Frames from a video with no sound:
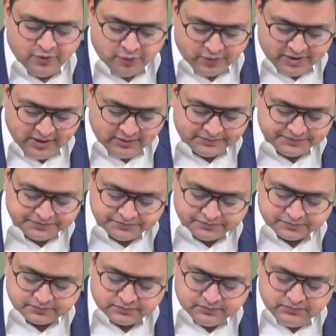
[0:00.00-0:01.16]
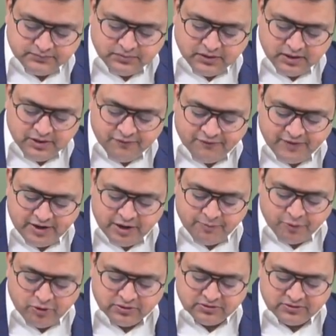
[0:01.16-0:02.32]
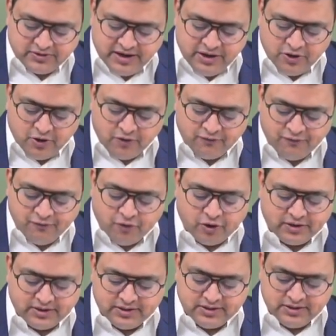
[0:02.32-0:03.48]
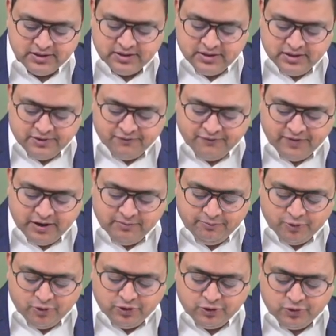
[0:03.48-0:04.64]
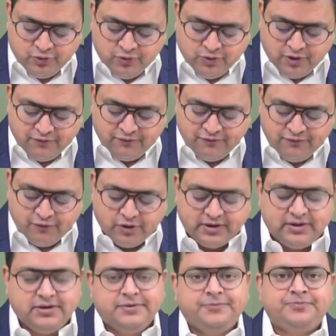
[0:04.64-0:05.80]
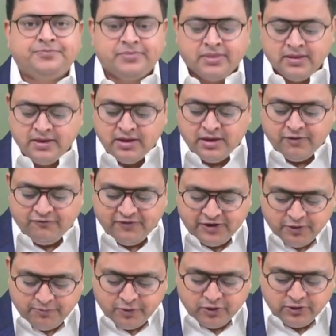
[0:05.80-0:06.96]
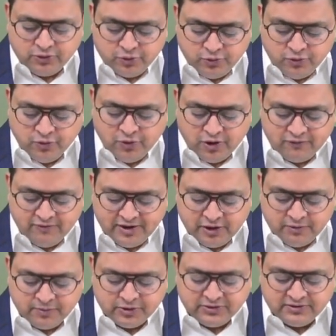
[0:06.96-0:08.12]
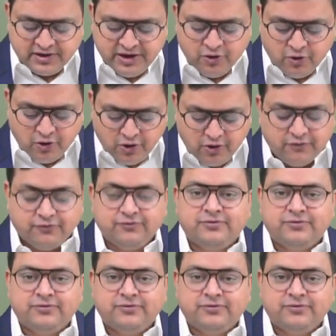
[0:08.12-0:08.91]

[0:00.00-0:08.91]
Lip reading: 2. Okay. 1 upon 3 of what? 1 upon 2 of what? 1 upon 2 or 1 upon 3 of